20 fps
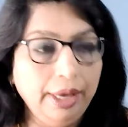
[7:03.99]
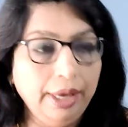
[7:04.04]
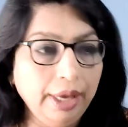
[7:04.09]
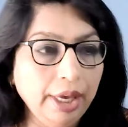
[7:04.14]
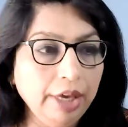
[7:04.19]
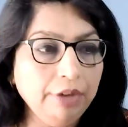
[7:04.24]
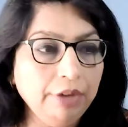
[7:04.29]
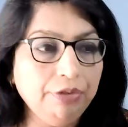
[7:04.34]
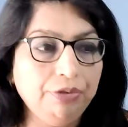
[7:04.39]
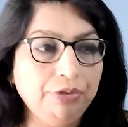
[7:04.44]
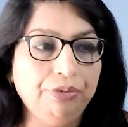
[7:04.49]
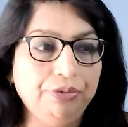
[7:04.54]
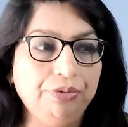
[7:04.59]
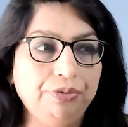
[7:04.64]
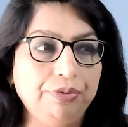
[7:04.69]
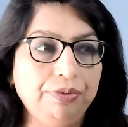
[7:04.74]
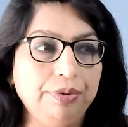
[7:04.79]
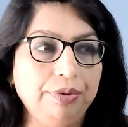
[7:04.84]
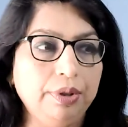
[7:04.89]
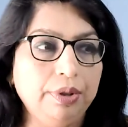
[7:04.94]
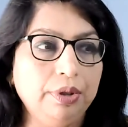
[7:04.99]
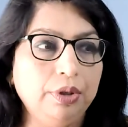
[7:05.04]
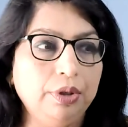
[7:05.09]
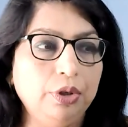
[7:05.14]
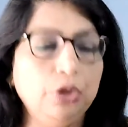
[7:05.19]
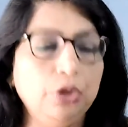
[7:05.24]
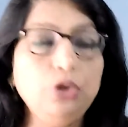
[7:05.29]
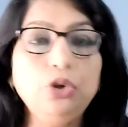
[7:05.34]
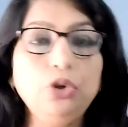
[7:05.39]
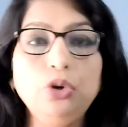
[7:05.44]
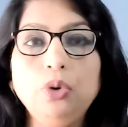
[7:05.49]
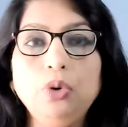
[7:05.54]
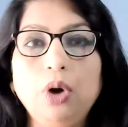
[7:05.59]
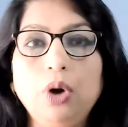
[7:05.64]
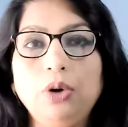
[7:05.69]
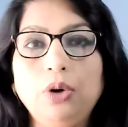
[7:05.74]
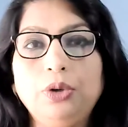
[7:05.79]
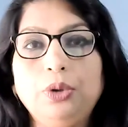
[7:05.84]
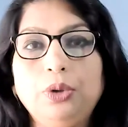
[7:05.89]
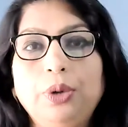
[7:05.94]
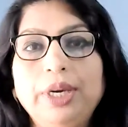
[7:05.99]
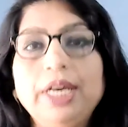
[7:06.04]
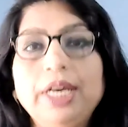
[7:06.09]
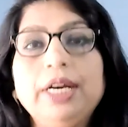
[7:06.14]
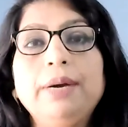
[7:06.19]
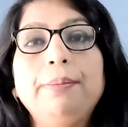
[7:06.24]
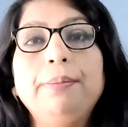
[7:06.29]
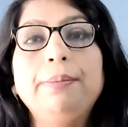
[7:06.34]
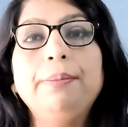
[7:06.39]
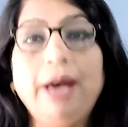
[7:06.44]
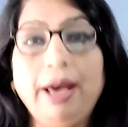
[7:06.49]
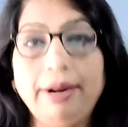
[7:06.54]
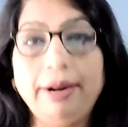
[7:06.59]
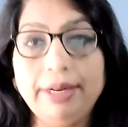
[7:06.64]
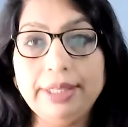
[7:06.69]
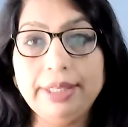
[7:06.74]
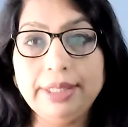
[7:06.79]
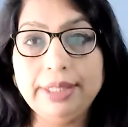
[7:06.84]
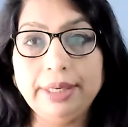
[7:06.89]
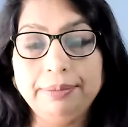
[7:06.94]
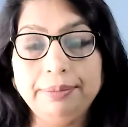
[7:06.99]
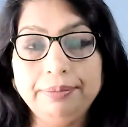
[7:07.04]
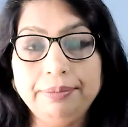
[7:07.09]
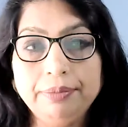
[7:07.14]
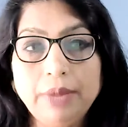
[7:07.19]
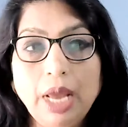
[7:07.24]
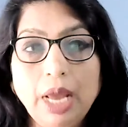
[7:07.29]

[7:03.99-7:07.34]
if you are doing a comparison,